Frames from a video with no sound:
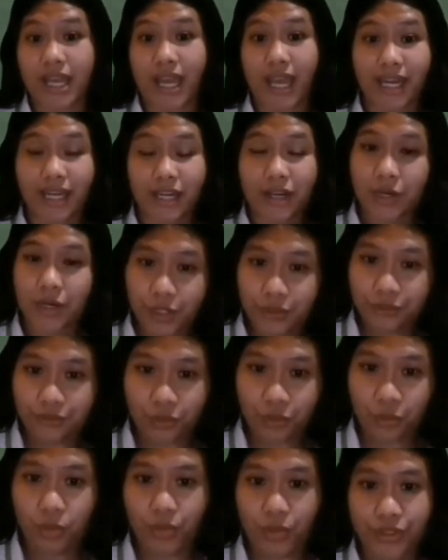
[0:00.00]
any
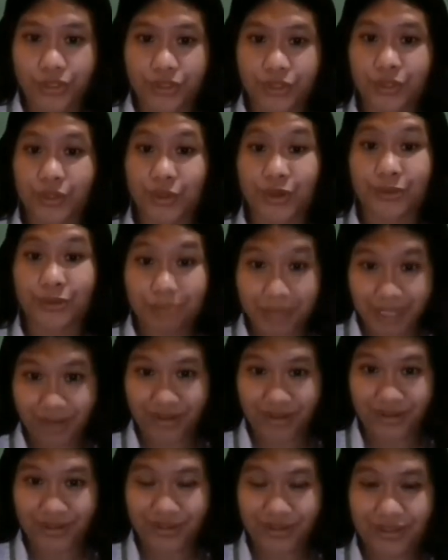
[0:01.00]
hurtful words to your
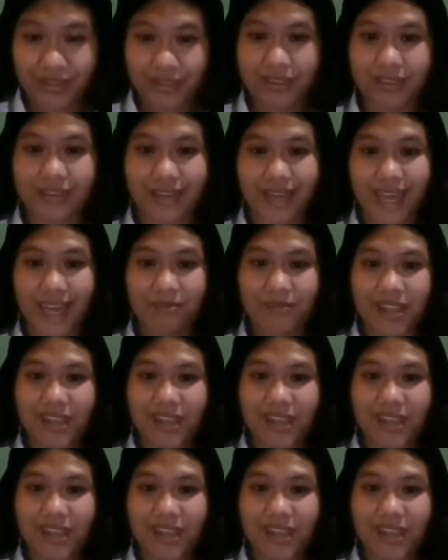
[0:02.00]
peers okay